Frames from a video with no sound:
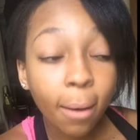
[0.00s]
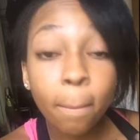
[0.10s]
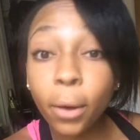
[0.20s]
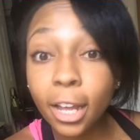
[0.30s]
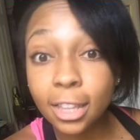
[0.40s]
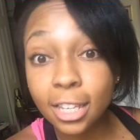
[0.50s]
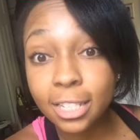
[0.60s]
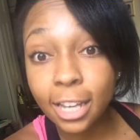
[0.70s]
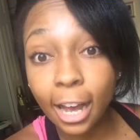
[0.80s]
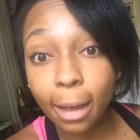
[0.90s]
But
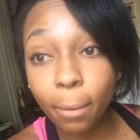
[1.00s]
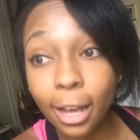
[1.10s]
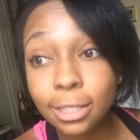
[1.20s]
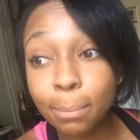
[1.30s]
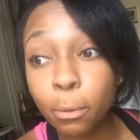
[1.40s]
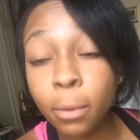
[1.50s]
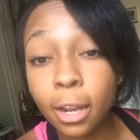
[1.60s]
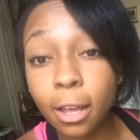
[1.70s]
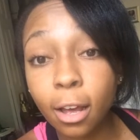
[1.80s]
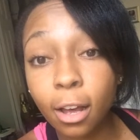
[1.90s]
this time I
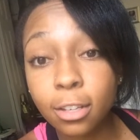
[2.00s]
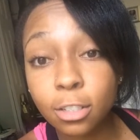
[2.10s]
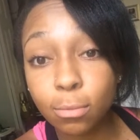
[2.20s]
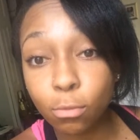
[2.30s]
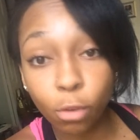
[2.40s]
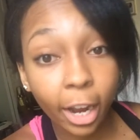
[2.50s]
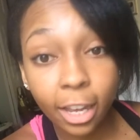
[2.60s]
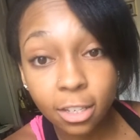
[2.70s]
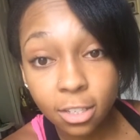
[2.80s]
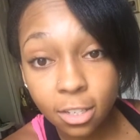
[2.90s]
supplemented some
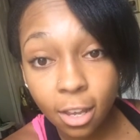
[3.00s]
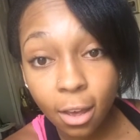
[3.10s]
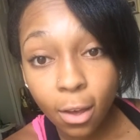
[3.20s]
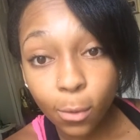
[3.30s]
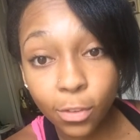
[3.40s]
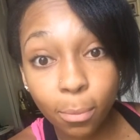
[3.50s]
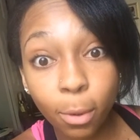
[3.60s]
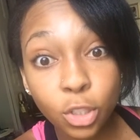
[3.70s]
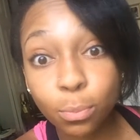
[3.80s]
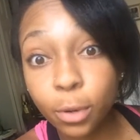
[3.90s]
rice with a
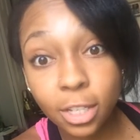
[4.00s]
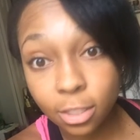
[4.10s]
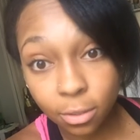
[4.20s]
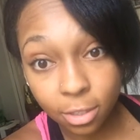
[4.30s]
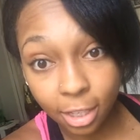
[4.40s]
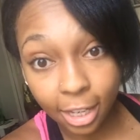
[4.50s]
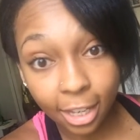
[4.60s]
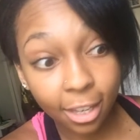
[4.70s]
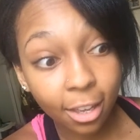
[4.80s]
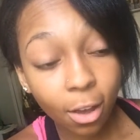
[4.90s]
bunch of pretzels,
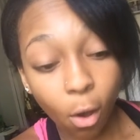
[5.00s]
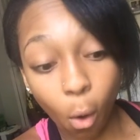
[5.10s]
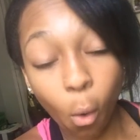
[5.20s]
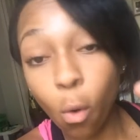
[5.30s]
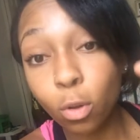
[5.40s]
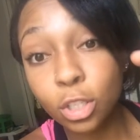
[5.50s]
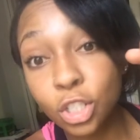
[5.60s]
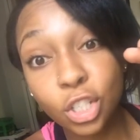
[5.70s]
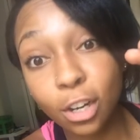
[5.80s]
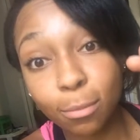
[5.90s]
like a whole
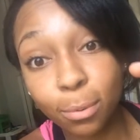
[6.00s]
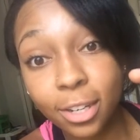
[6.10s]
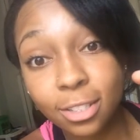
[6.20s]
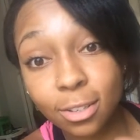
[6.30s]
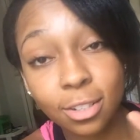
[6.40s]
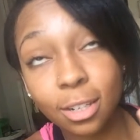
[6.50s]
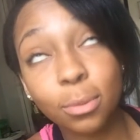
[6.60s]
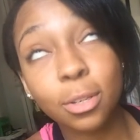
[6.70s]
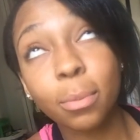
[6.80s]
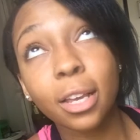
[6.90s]
jug of pretzels, and it
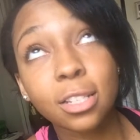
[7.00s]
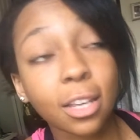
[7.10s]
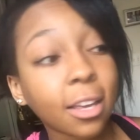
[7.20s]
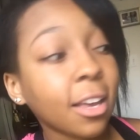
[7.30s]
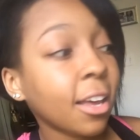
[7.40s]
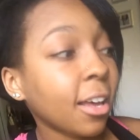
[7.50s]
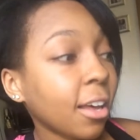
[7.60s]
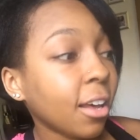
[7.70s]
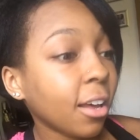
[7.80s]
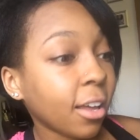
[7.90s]
was amazing.
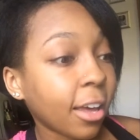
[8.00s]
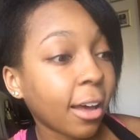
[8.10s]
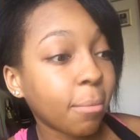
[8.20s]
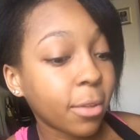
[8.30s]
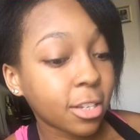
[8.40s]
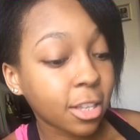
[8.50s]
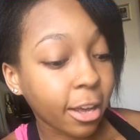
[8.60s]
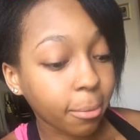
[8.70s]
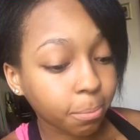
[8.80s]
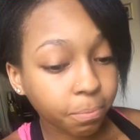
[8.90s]
Yeah, I missed
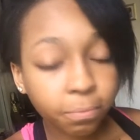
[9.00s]
that.